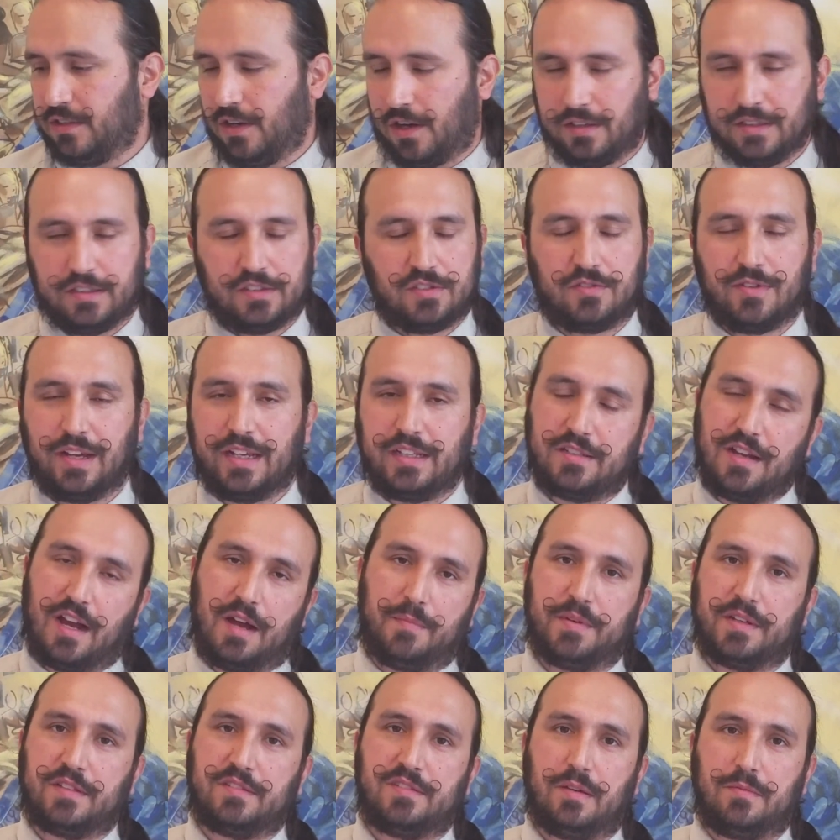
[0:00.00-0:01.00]
All these great
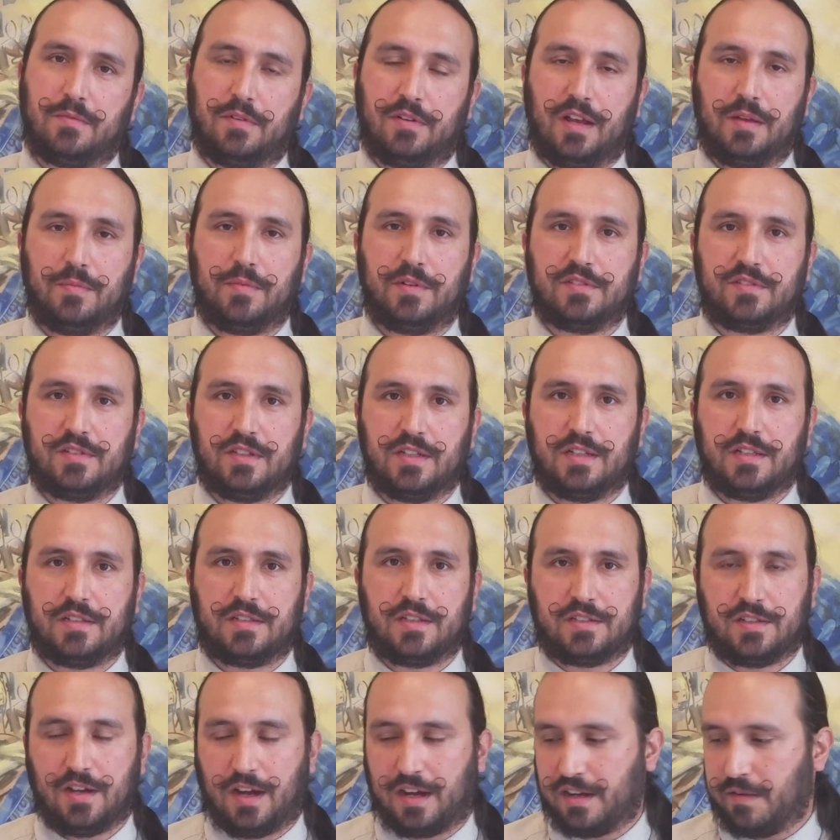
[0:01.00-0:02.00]
topics that we were able to
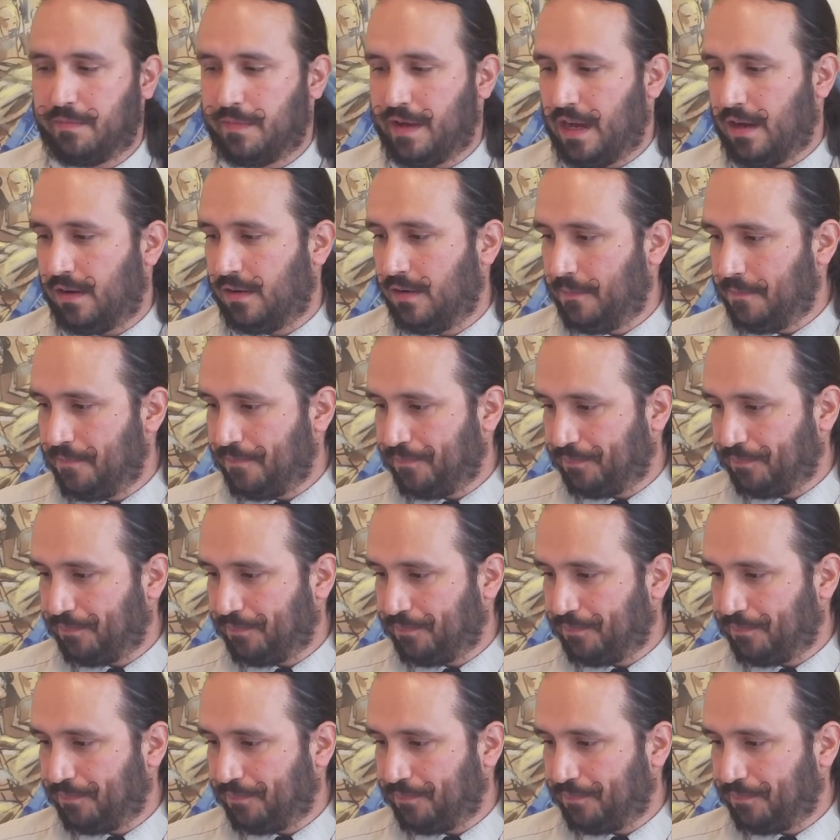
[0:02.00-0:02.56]
talk about.